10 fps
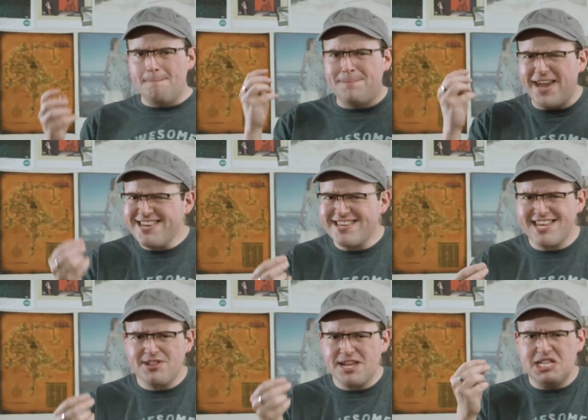
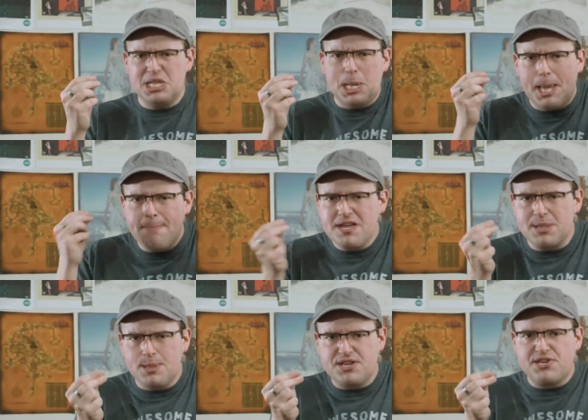basically
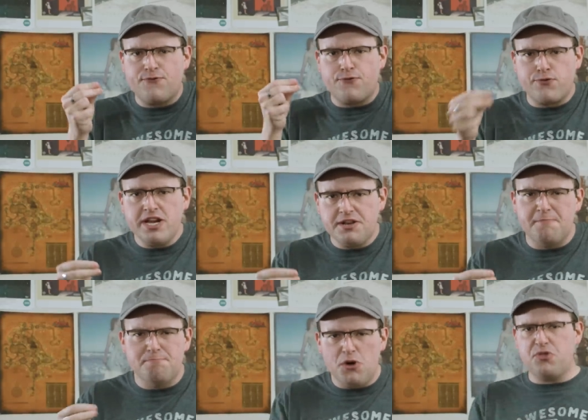limitless
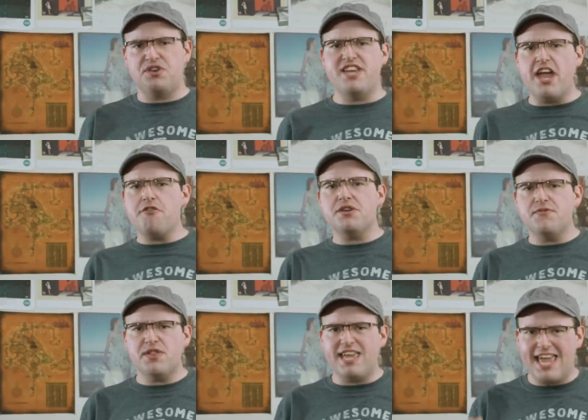freedom, both
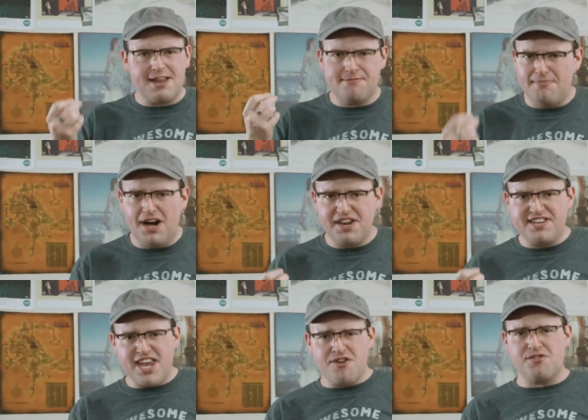narratively and
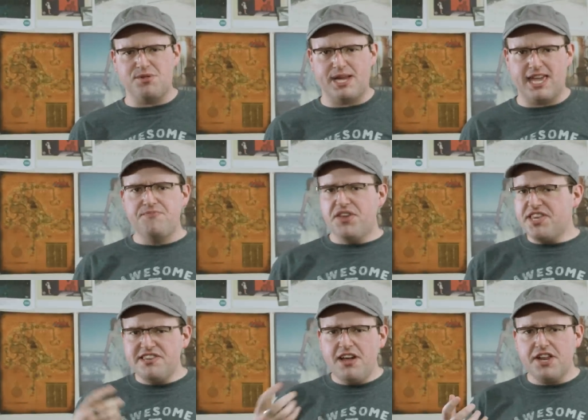monetarily. This
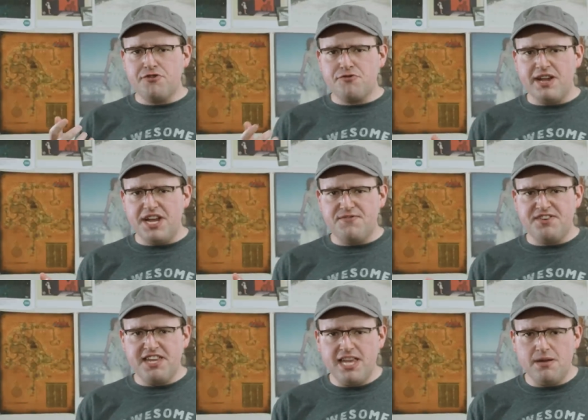is not a creative
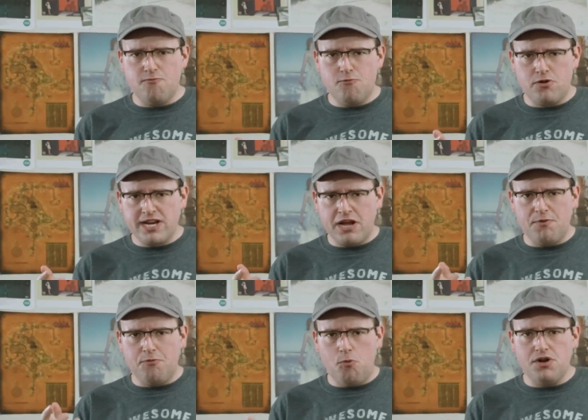team working
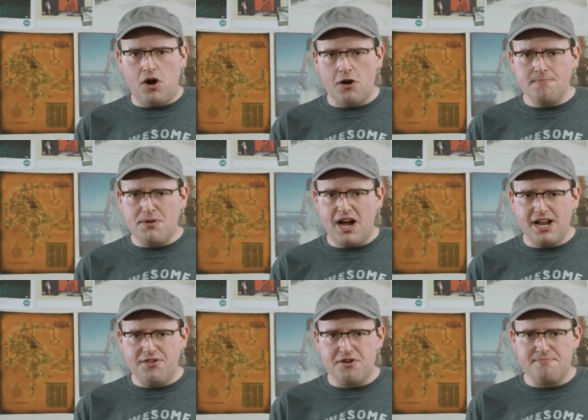with one arm
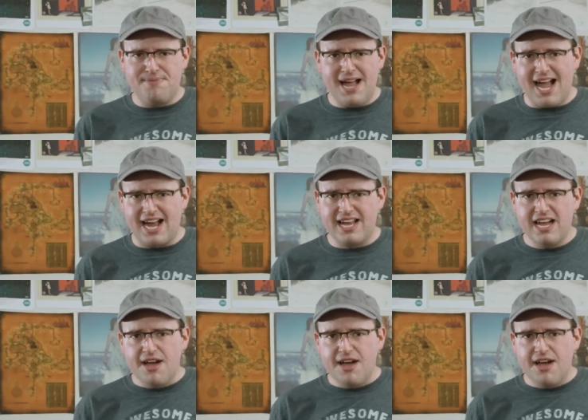behind their back.